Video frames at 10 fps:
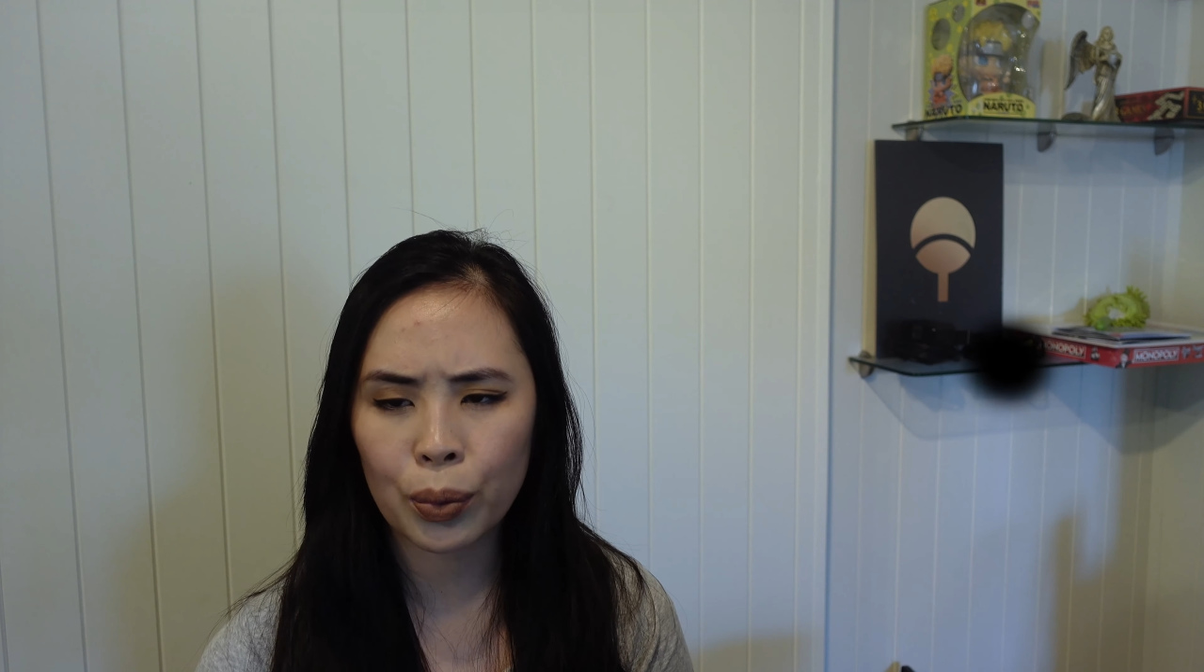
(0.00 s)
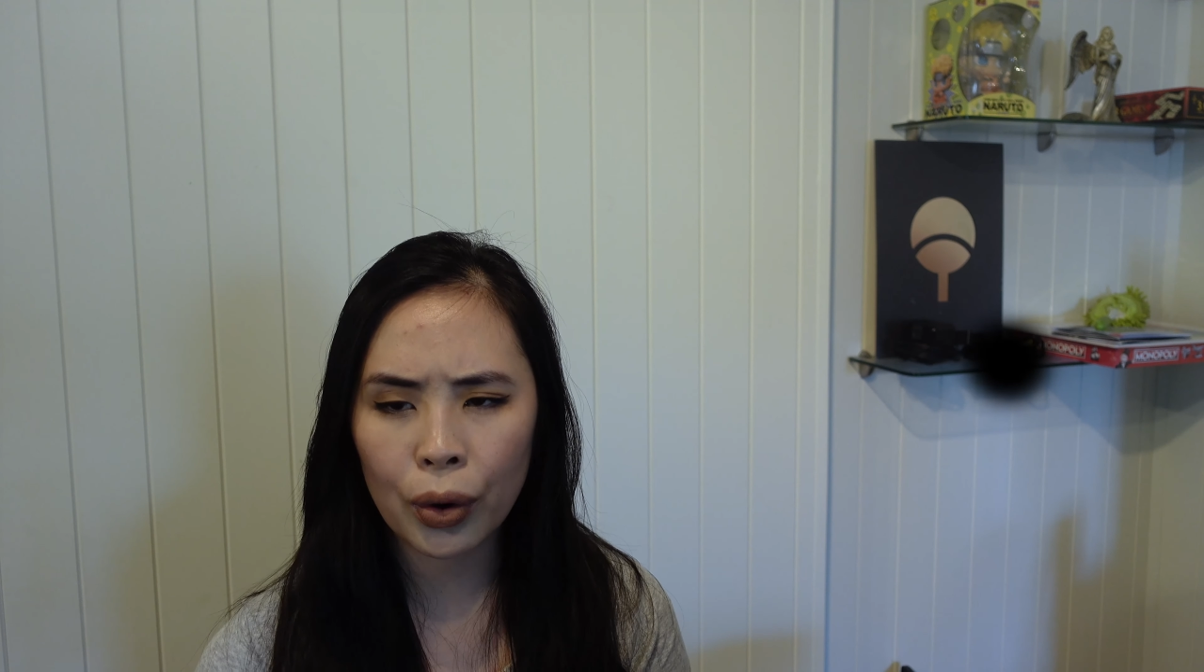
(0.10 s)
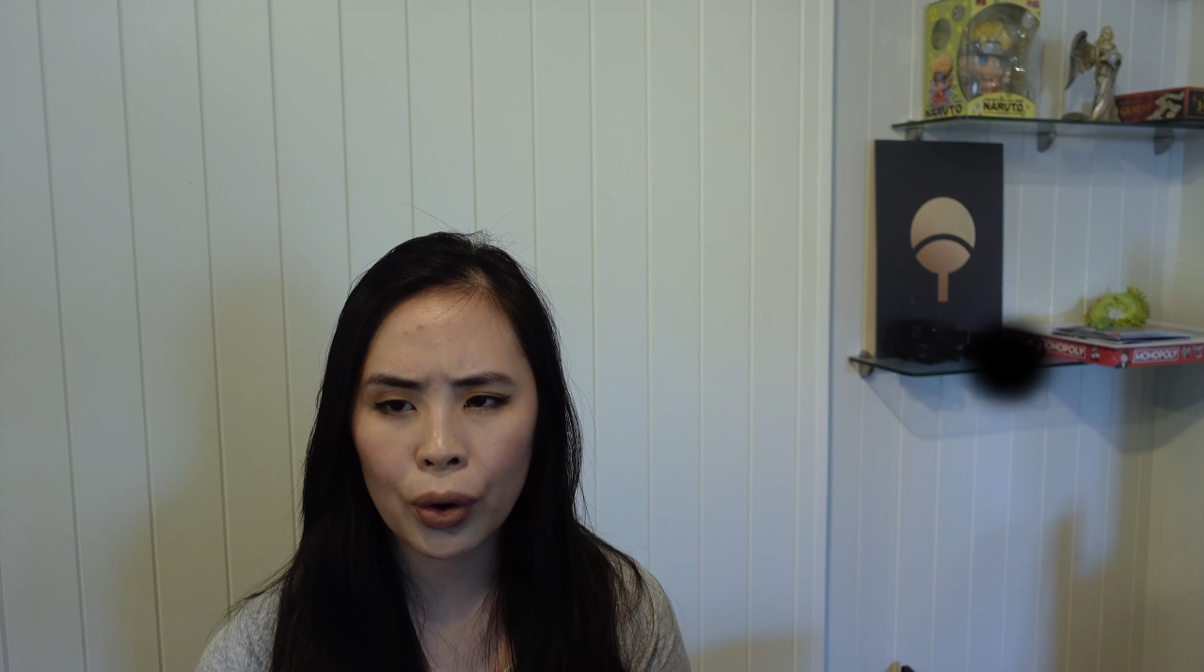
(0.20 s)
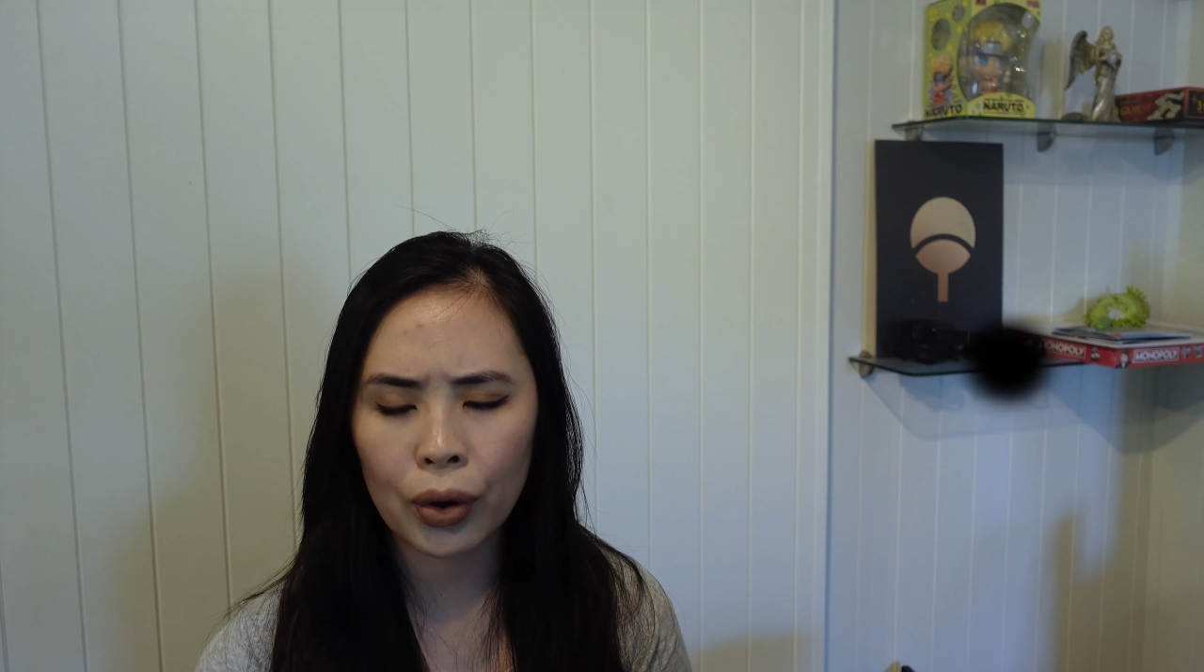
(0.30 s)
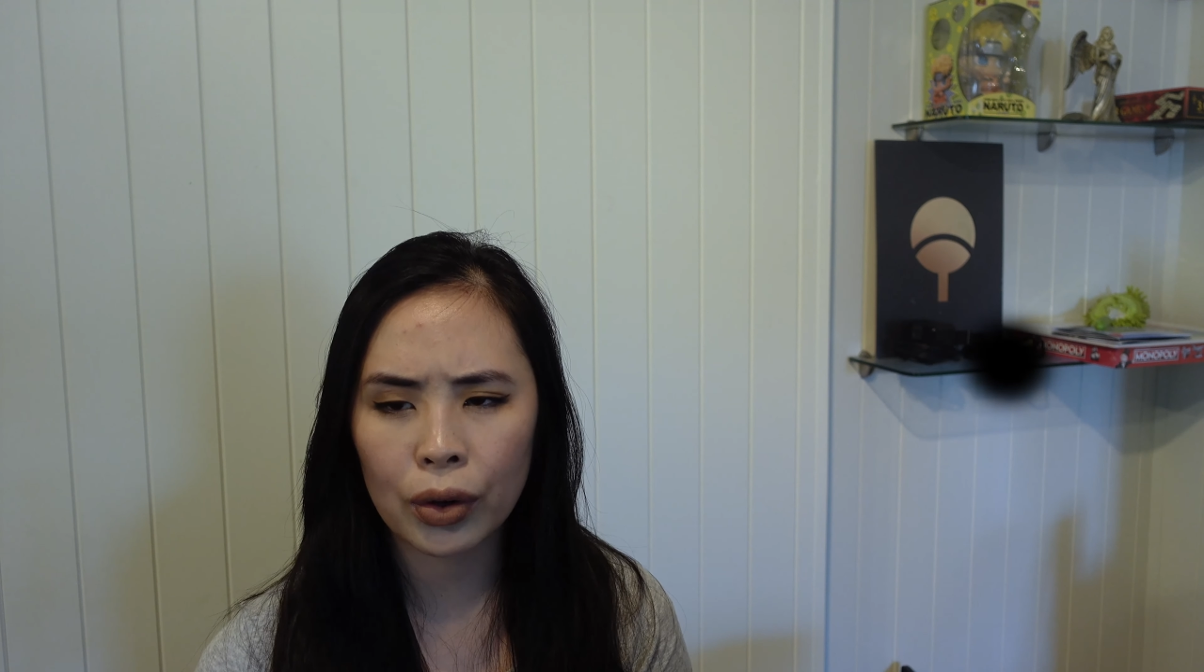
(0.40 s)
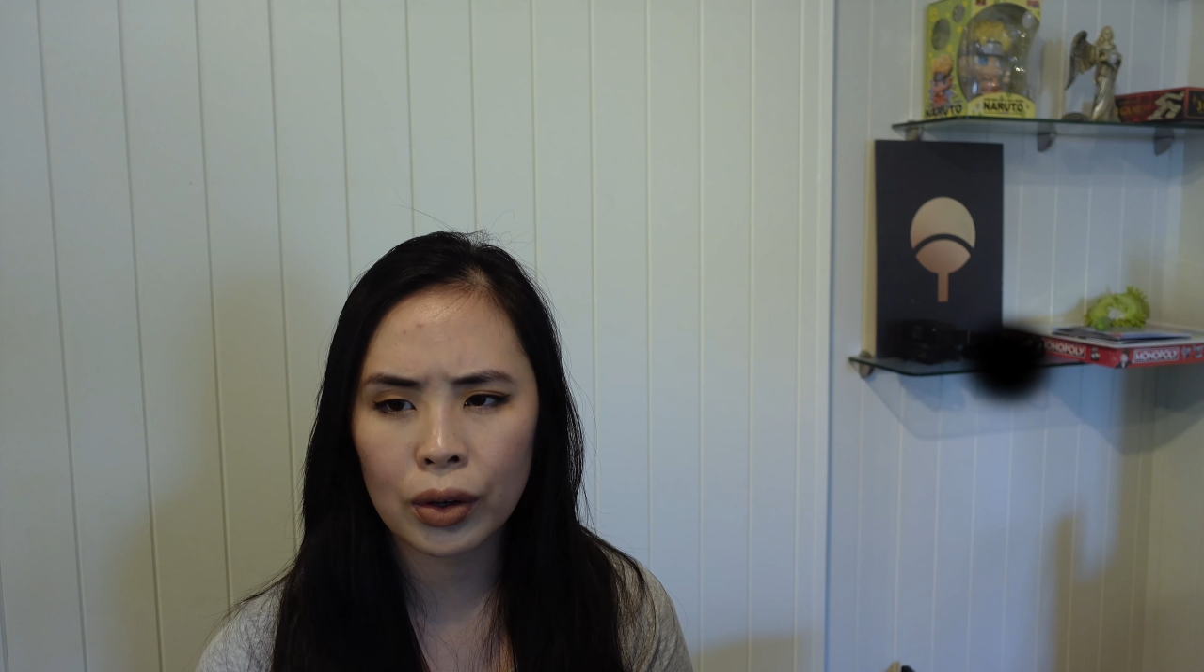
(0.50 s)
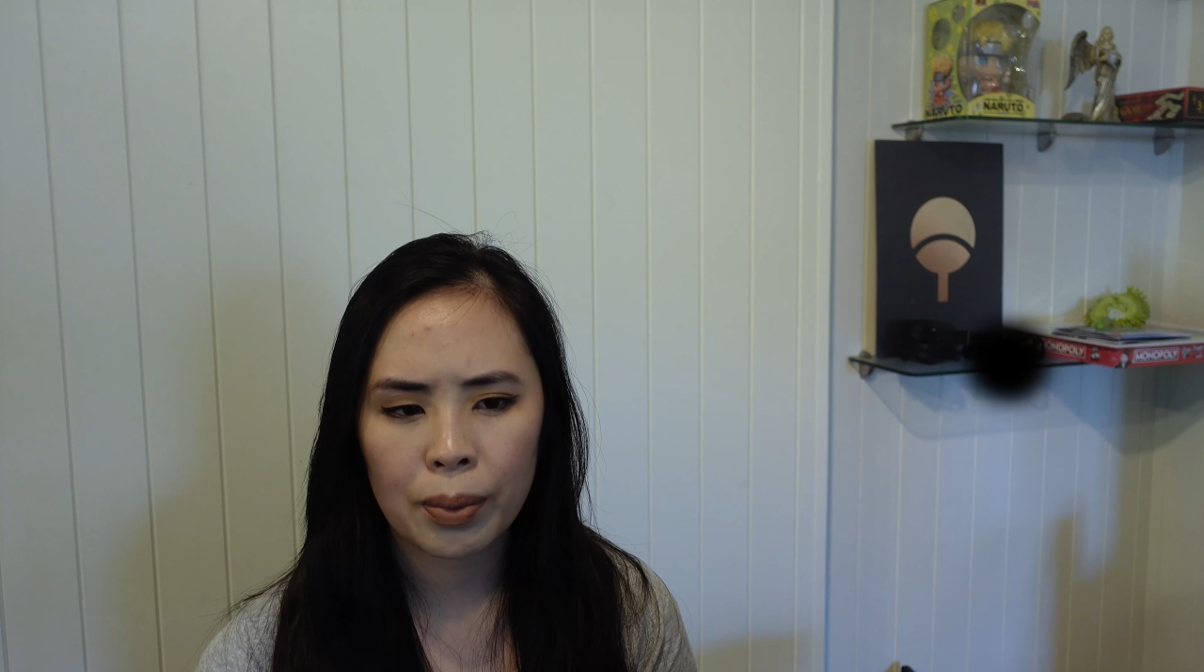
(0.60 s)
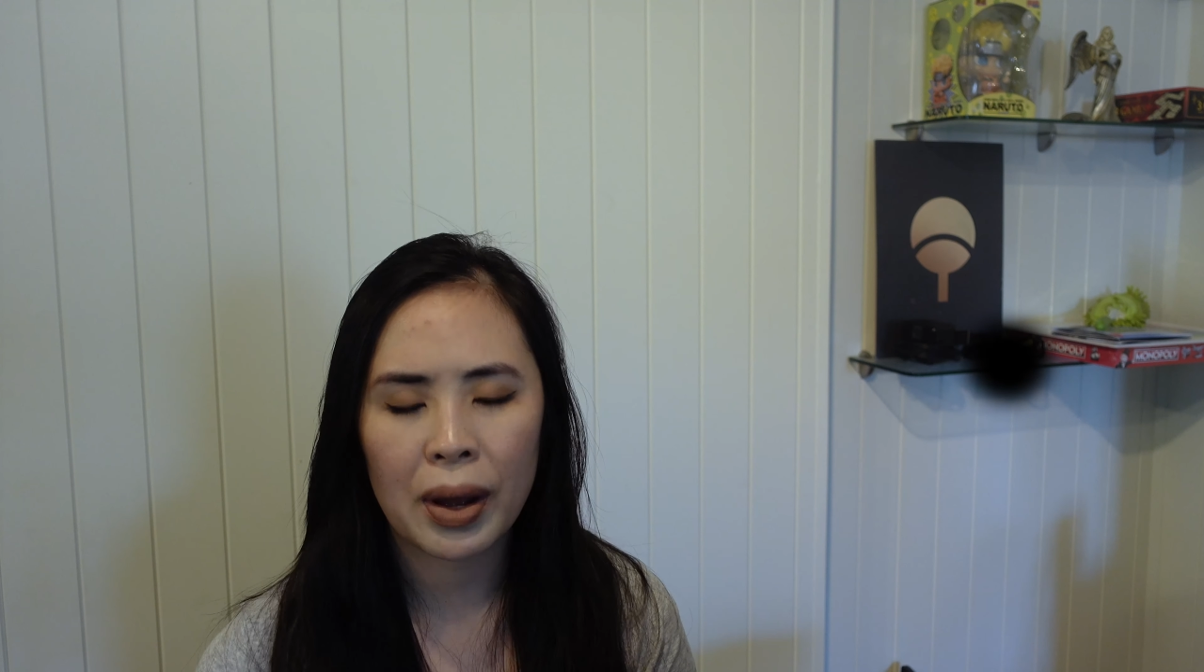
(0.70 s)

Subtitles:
wall,